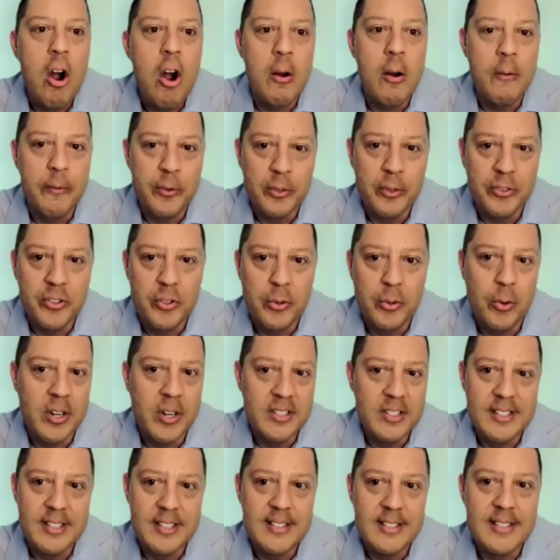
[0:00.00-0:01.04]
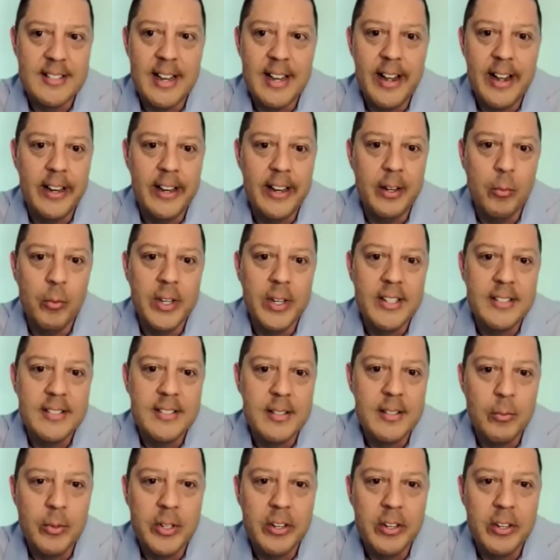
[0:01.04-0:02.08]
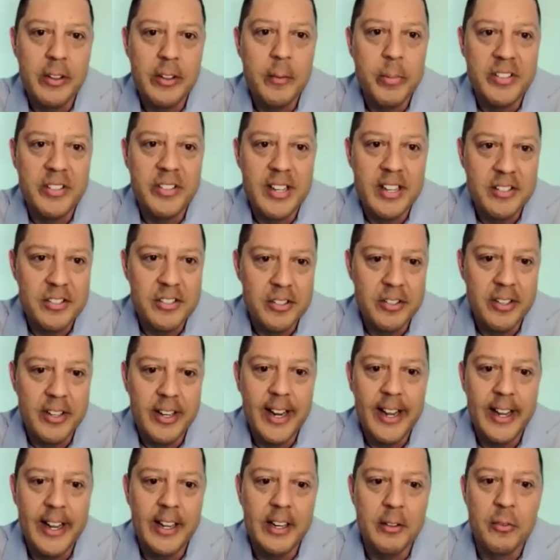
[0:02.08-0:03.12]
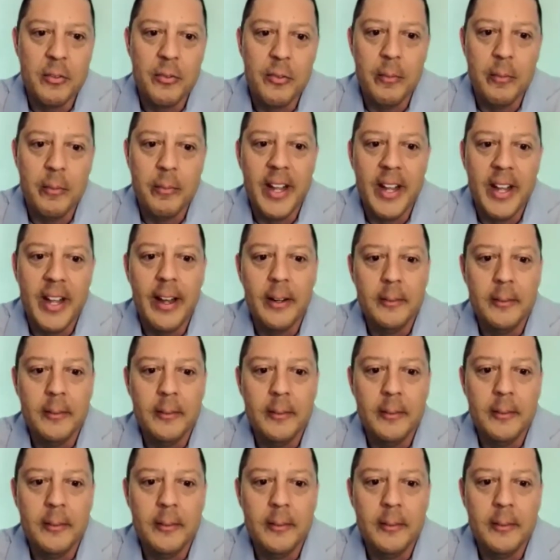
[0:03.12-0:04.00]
harmful to our society? What are the potential negatives from that?